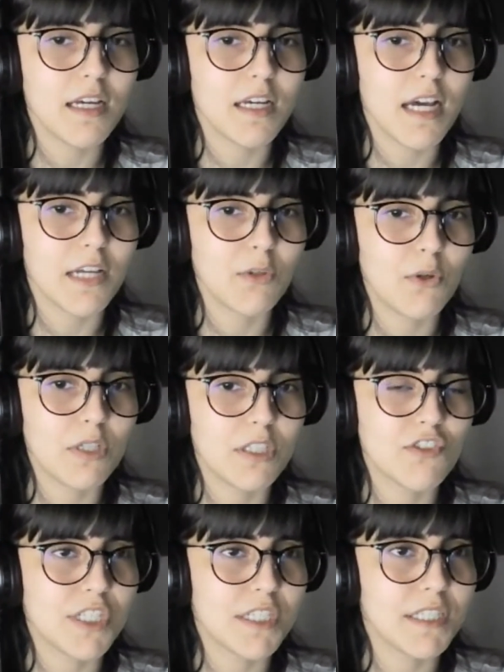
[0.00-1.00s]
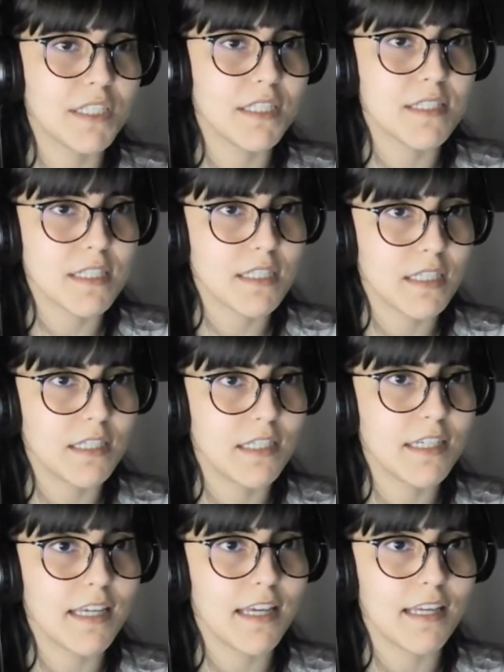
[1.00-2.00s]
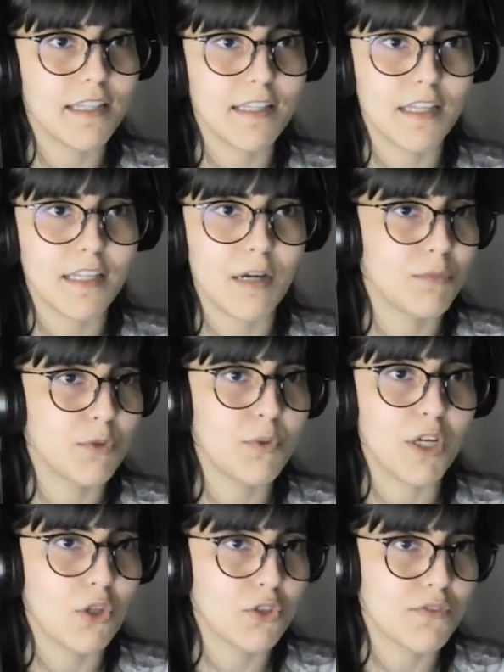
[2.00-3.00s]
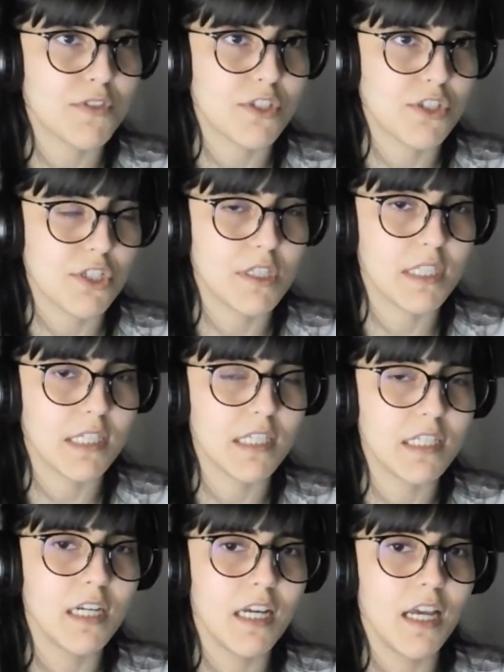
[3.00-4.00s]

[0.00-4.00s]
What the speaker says: I call it Sharing is Caring, and I'm doing a lot of session there.